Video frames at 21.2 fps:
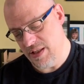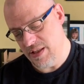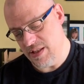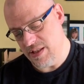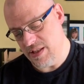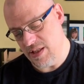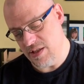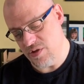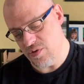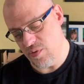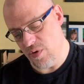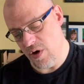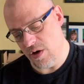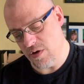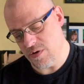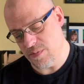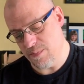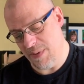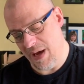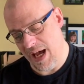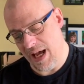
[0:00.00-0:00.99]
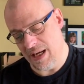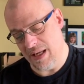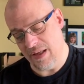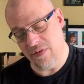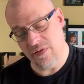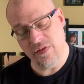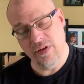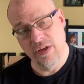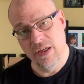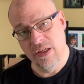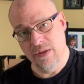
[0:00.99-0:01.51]
the Tisrock's
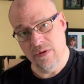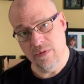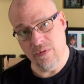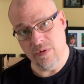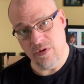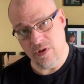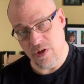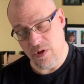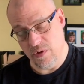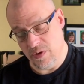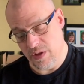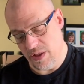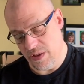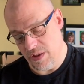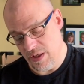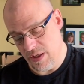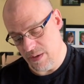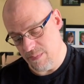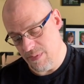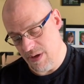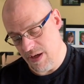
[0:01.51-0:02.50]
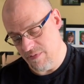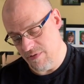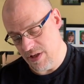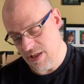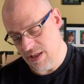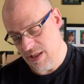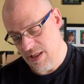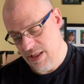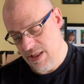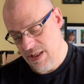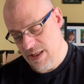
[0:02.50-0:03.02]
palace was the only thing above it,